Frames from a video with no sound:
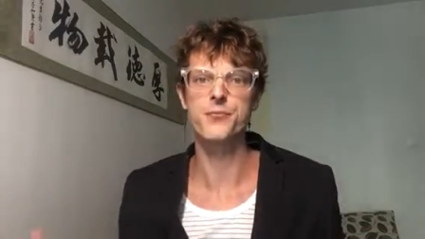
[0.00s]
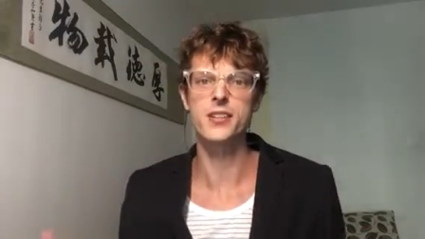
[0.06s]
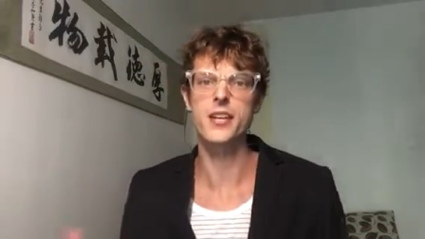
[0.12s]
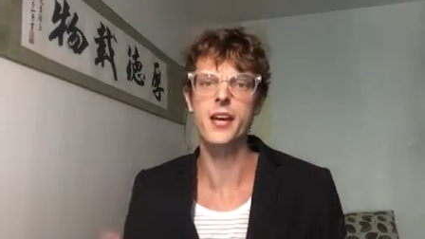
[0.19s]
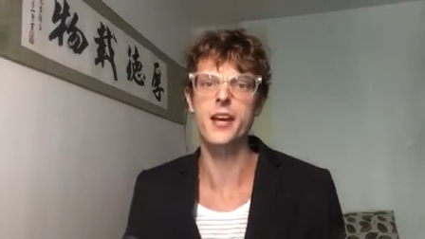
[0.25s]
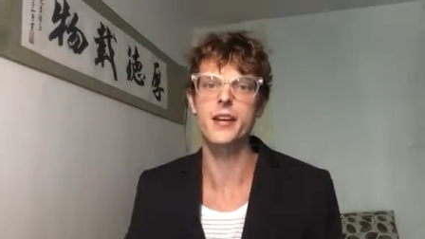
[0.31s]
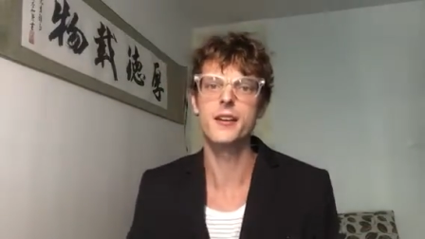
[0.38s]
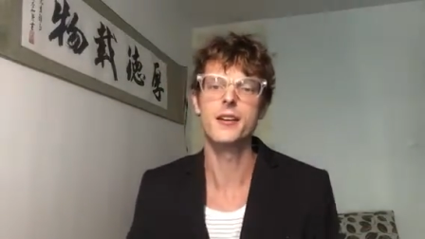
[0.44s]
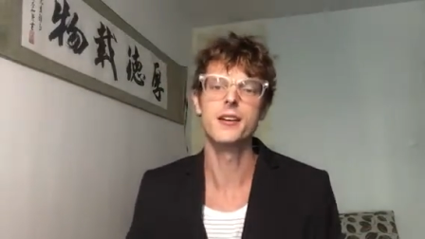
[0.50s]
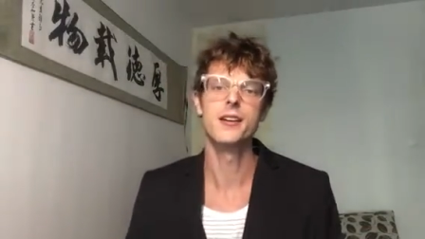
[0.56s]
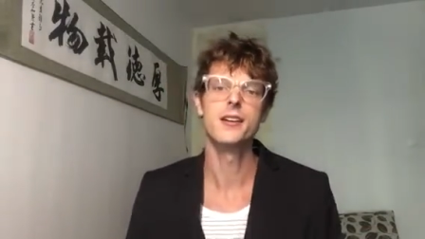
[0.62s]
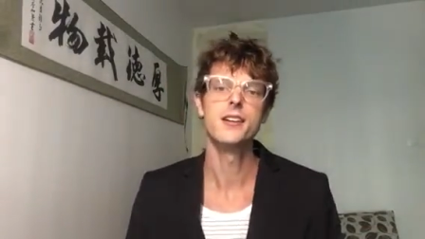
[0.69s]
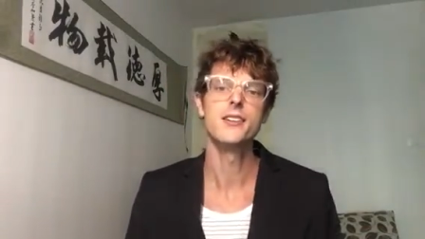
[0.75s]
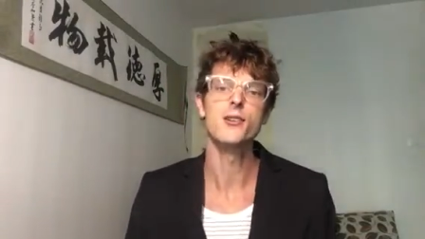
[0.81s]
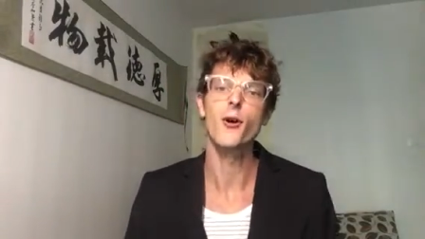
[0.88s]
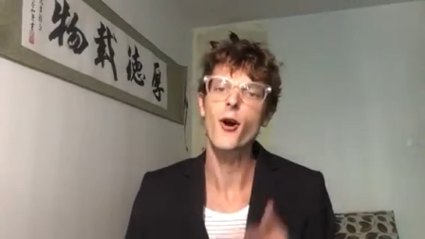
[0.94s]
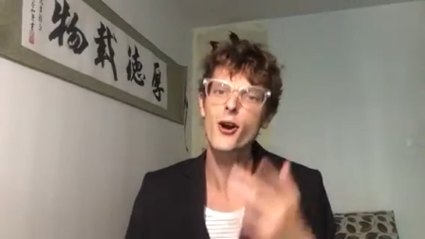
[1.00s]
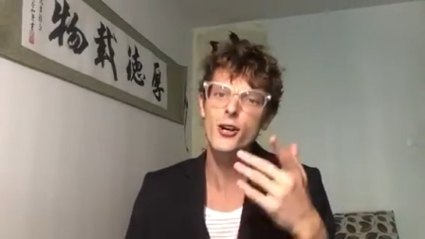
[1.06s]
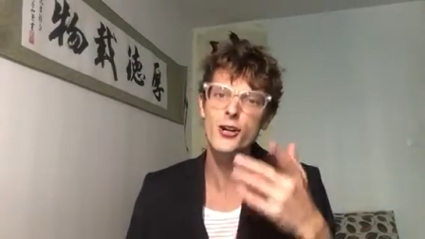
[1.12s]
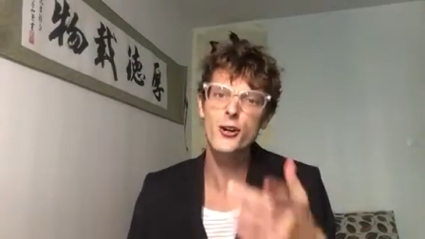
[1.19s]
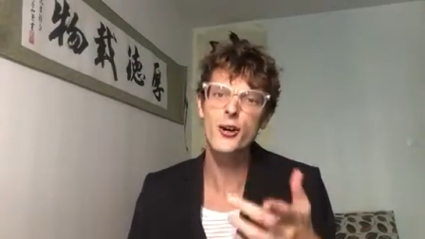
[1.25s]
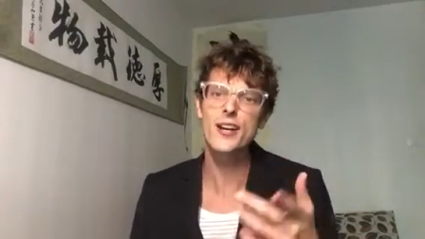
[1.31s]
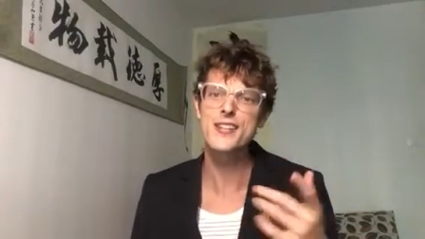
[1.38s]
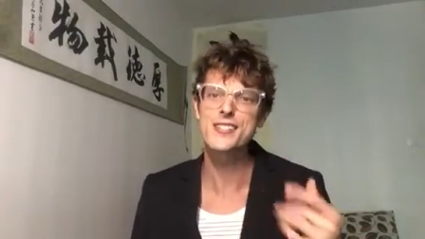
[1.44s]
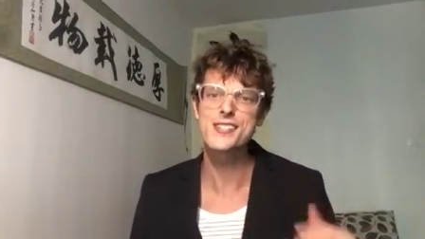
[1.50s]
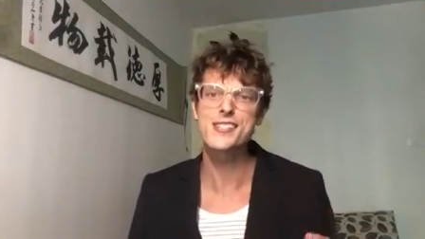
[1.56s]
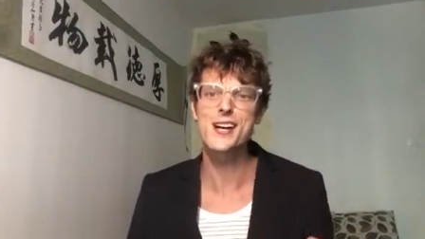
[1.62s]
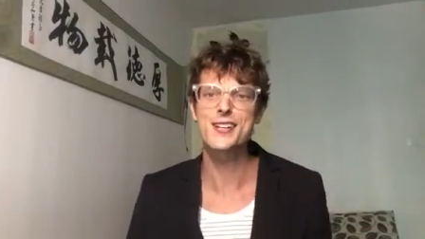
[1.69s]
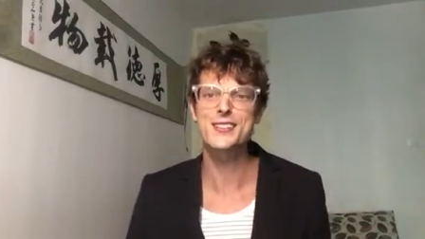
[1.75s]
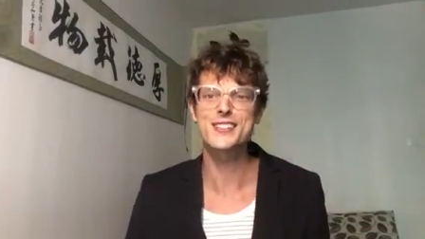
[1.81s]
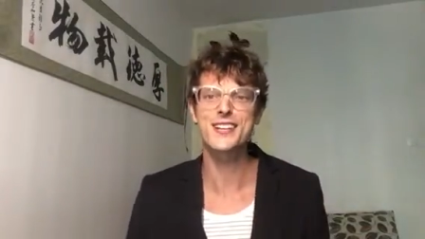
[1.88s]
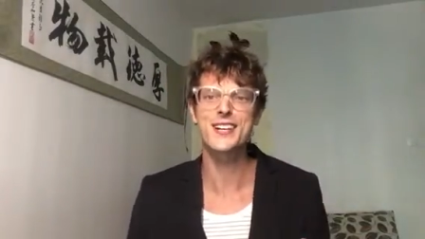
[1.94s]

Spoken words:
Okay? There are crazies out